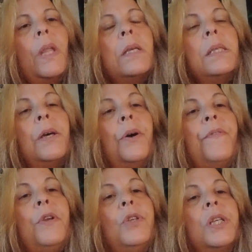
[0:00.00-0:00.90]
so
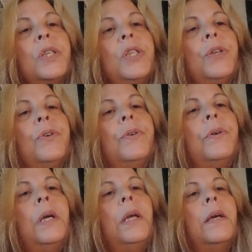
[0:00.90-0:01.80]
if you just
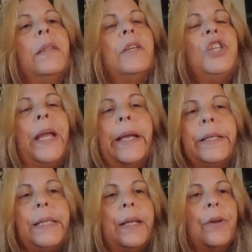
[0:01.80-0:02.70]
do the
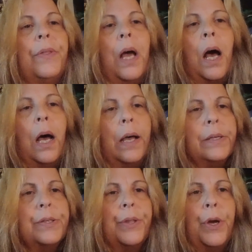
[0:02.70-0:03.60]
chanting or the
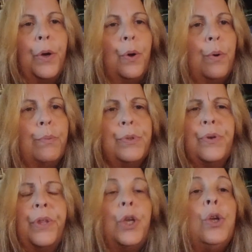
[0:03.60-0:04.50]
ahs or the ohms
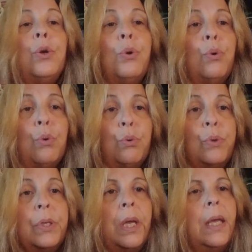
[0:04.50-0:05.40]
or the
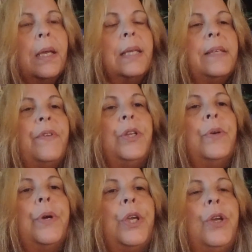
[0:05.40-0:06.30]
hues, because if you
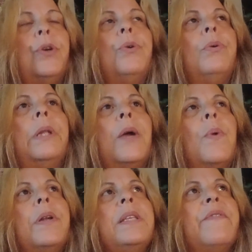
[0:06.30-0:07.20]
do a hue, like
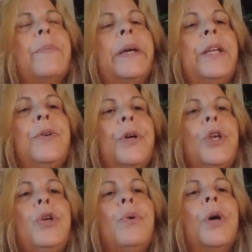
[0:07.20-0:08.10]
where does everybody do a
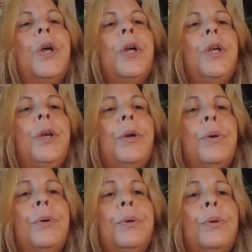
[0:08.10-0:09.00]
hue?
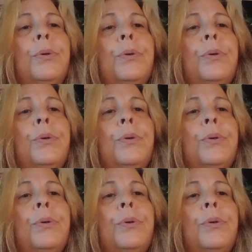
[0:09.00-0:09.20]
Hue.